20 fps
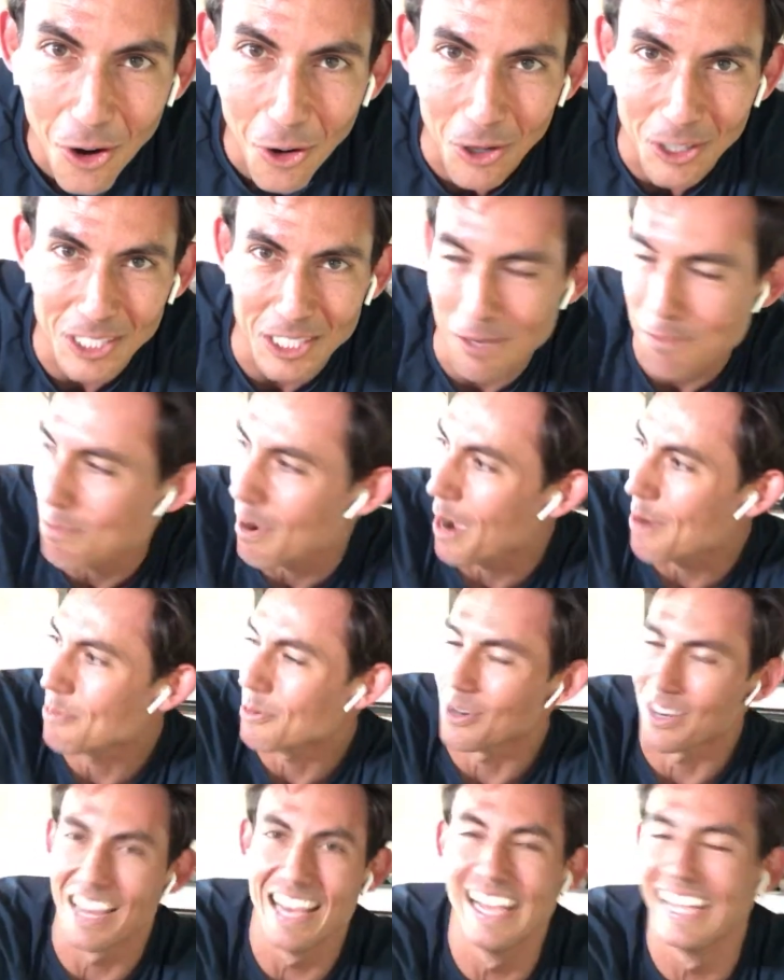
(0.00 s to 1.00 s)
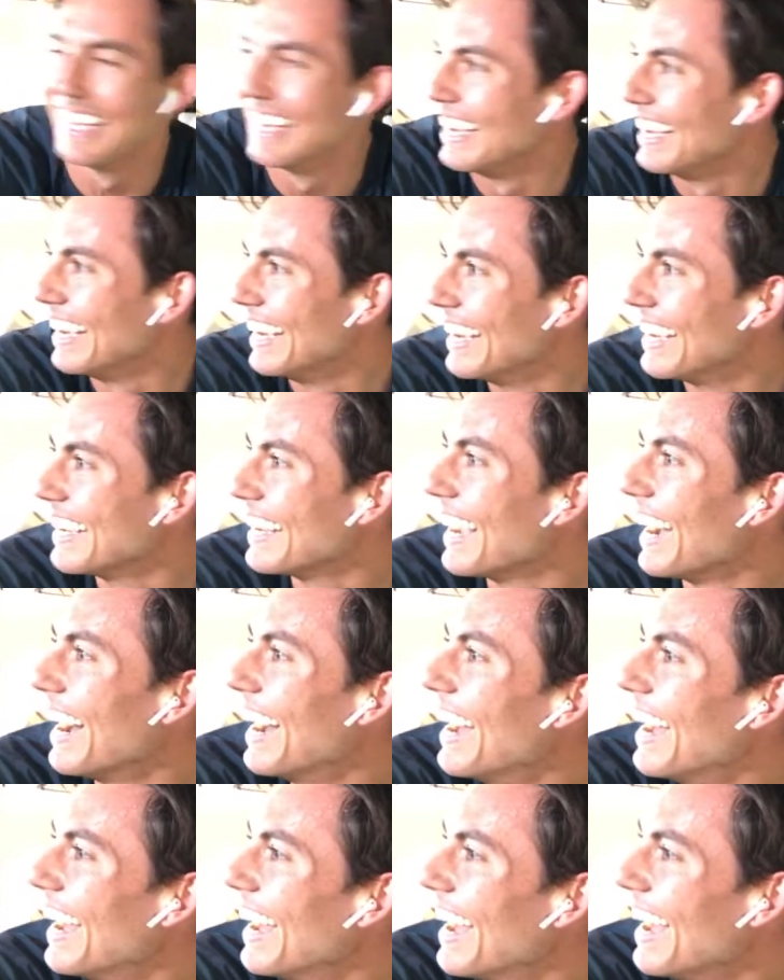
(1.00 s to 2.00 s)
Orsi popcorn. Yeah.
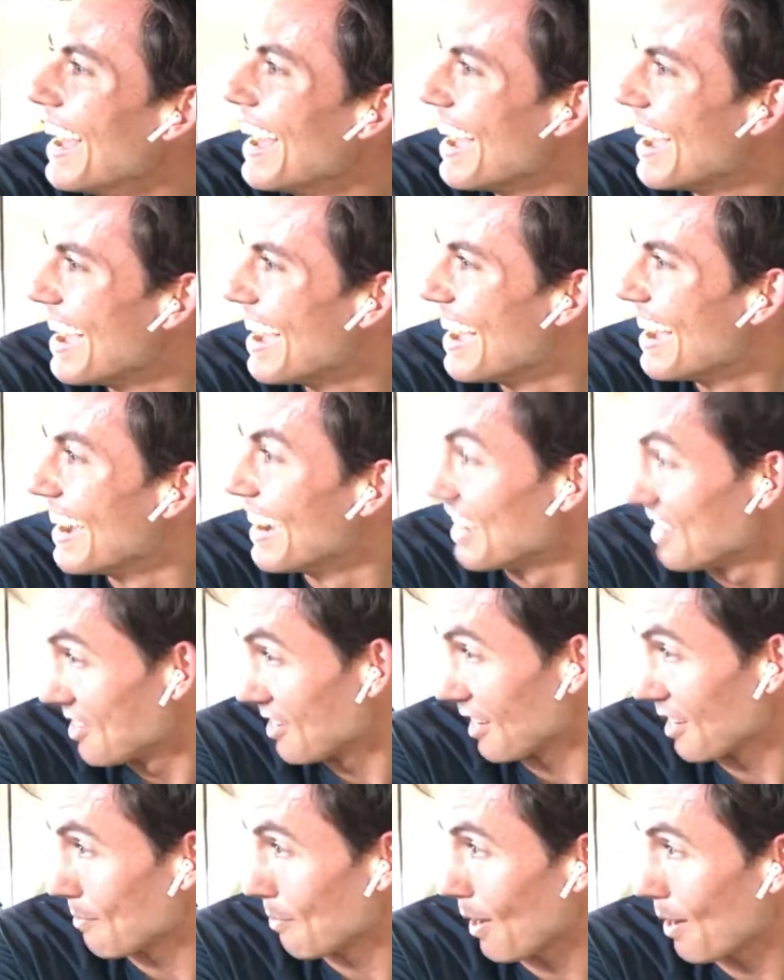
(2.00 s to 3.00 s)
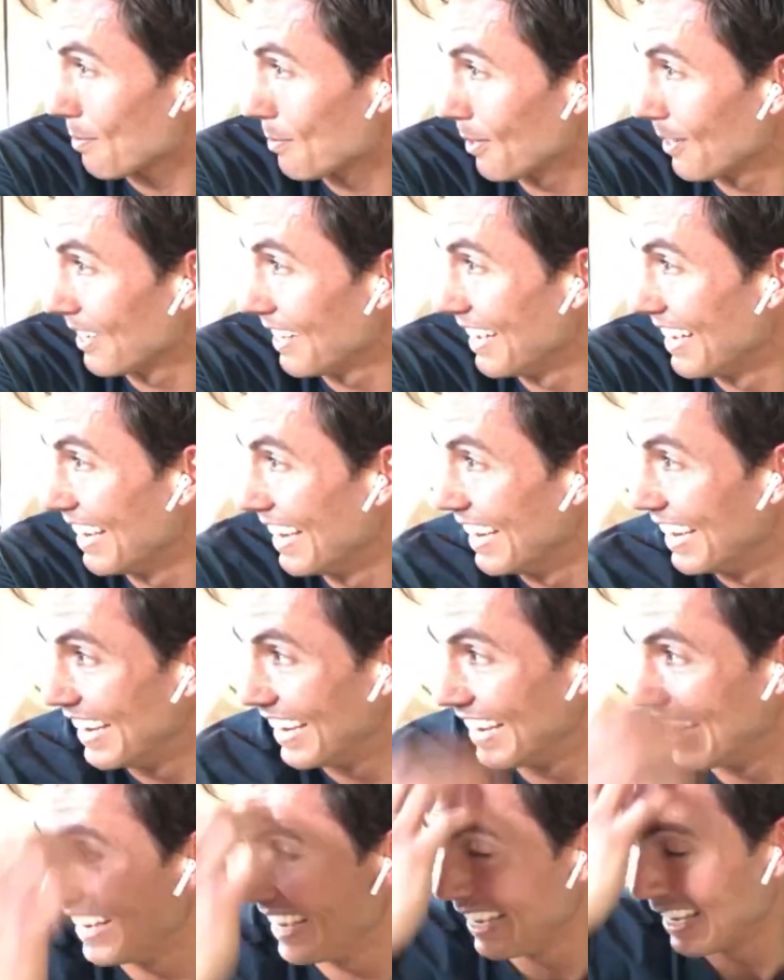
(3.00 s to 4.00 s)
You got your popcorn? Is
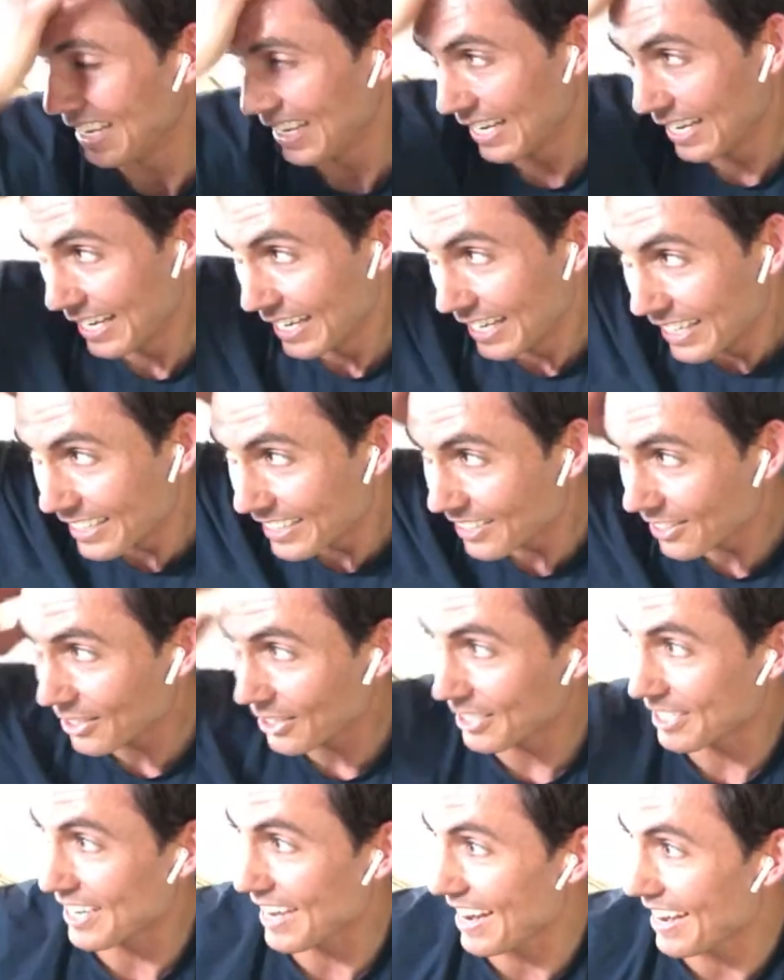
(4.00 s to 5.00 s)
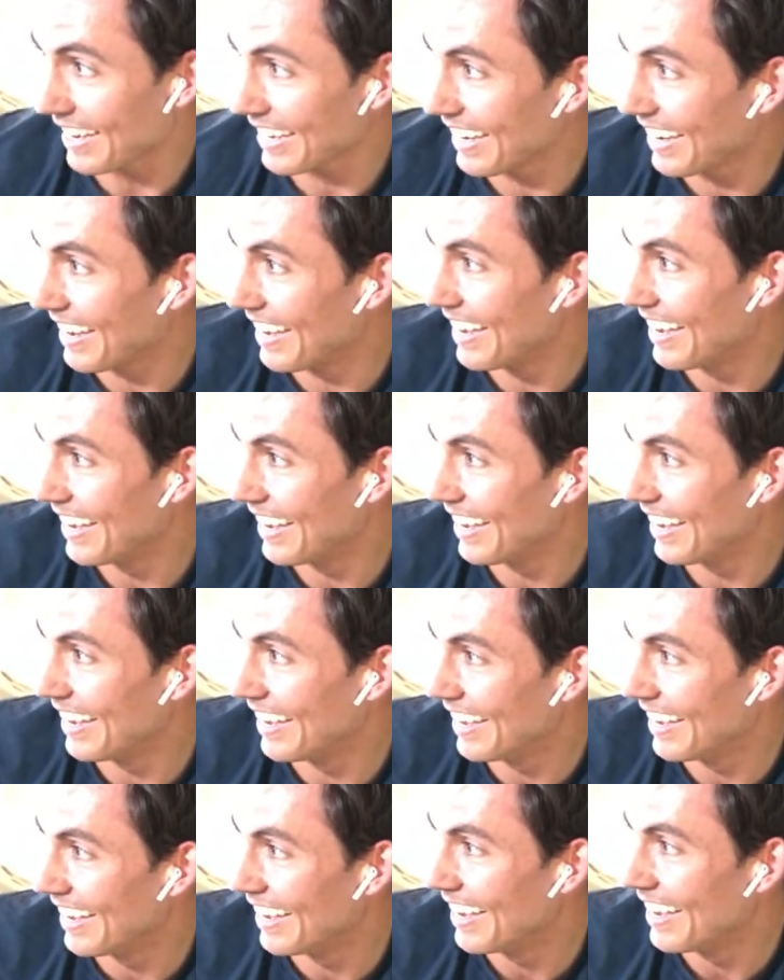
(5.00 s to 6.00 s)
it a good snack?
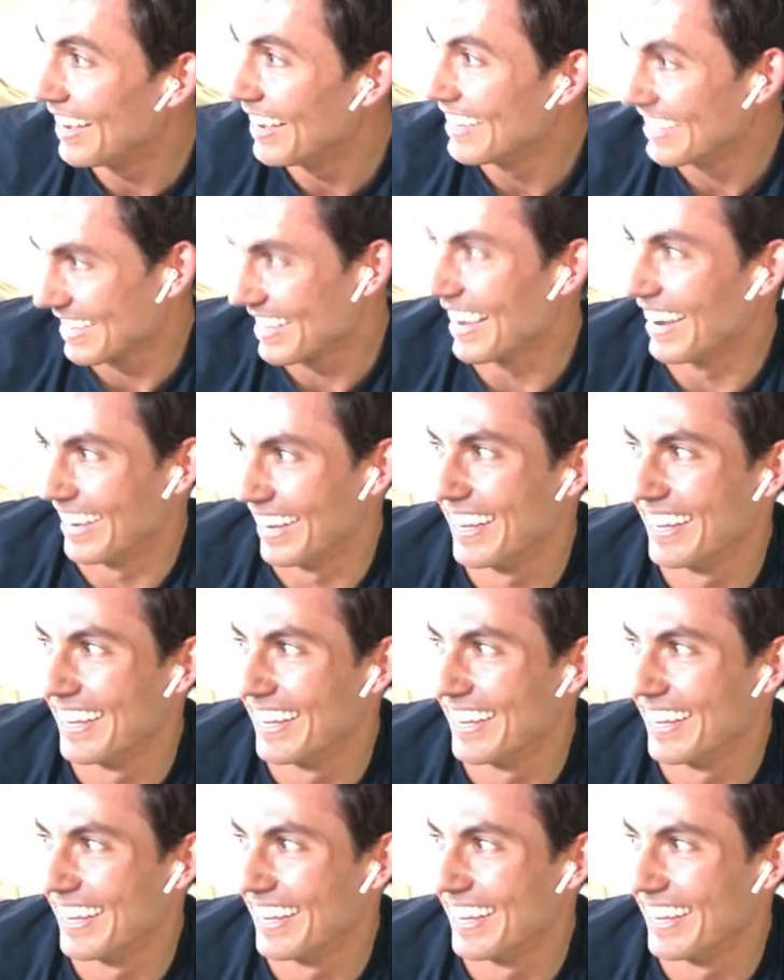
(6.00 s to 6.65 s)
Yeah.